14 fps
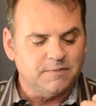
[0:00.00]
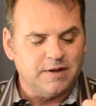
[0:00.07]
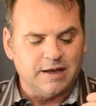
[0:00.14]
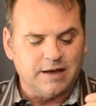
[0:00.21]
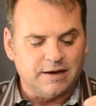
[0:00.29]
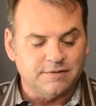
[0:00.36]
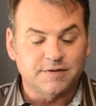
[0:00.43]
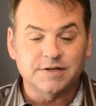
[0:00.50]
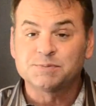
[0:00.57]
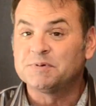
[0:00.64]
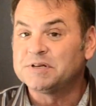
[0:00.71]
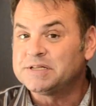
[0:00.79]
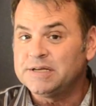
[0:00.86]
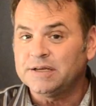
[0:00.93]
and this
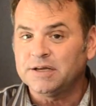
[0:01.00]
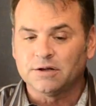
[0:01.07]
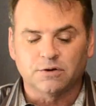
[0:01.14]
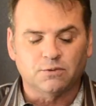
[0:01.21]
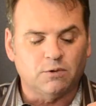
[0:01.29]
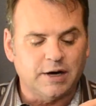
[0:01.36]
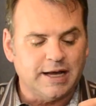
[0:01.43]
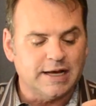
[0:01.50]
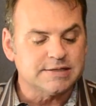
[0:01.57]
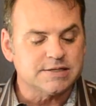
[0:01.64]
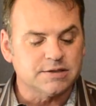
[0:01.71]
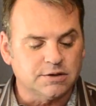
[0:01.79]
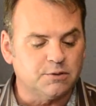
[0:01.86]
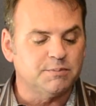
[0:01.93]
particular one has
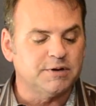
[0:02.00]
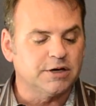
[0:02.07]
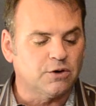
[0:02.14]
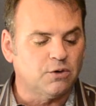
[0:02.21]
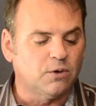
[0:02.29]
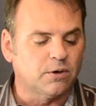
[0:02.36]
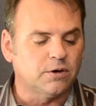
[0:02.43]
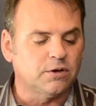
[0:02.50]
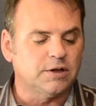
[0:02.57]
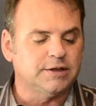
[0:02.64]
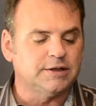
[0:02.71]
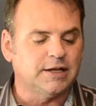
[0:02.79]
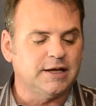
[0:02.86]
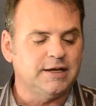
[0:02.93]
a little bit of coral
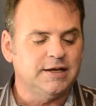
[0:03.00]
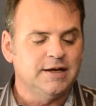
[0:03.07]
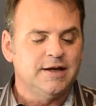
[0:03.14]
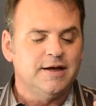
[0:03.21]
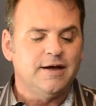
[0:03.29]
inlay.